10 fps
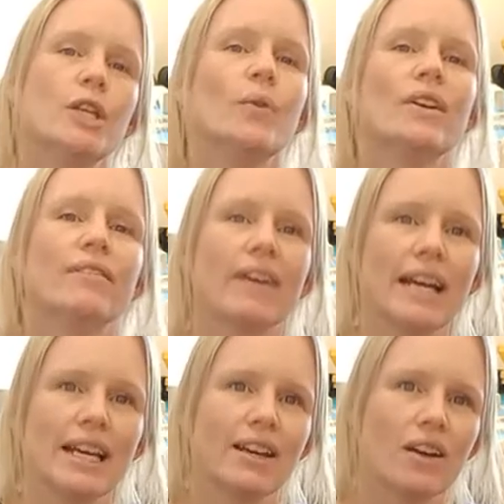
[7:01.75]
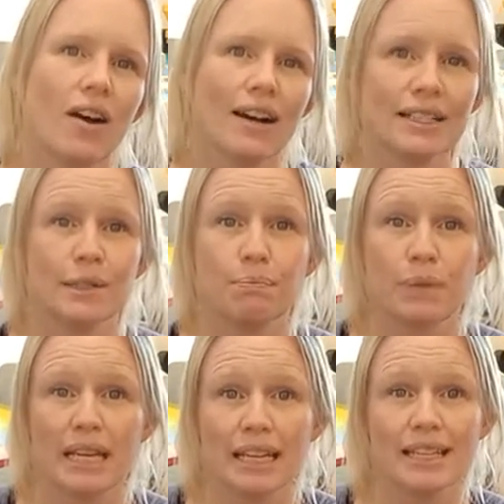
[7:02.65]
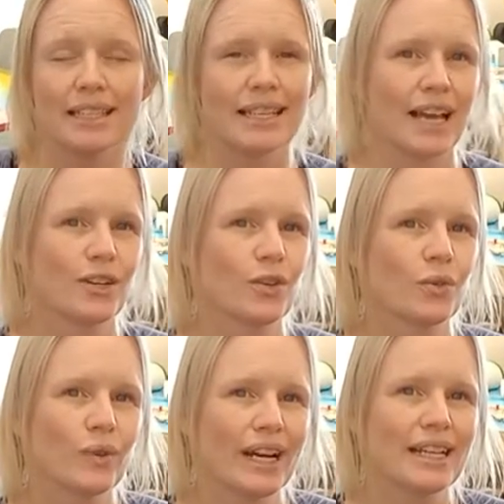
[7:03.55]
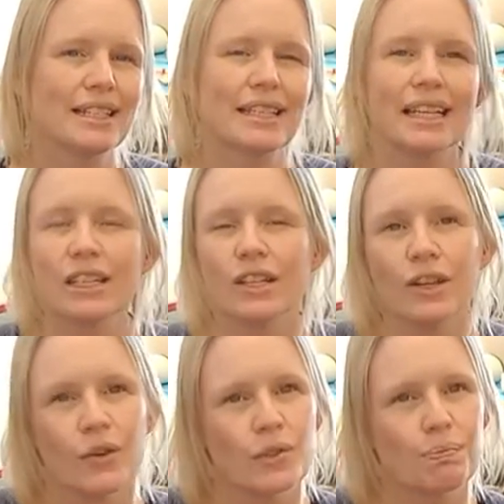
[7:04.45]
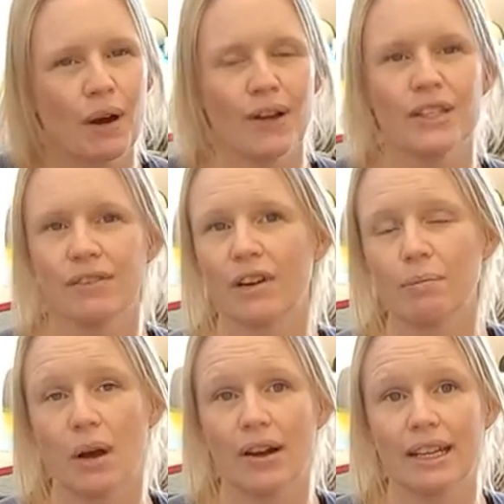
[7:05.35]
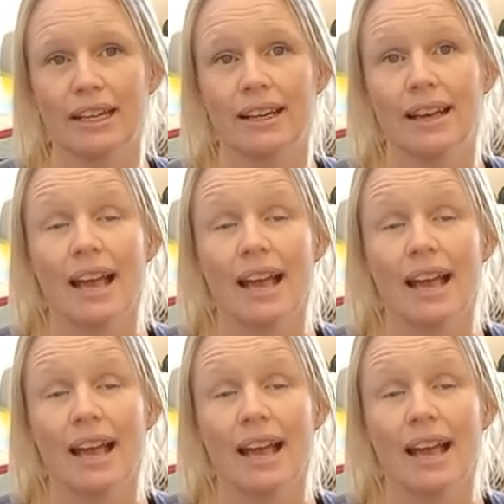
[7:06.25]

to invite God's peace and grace into those parts of our body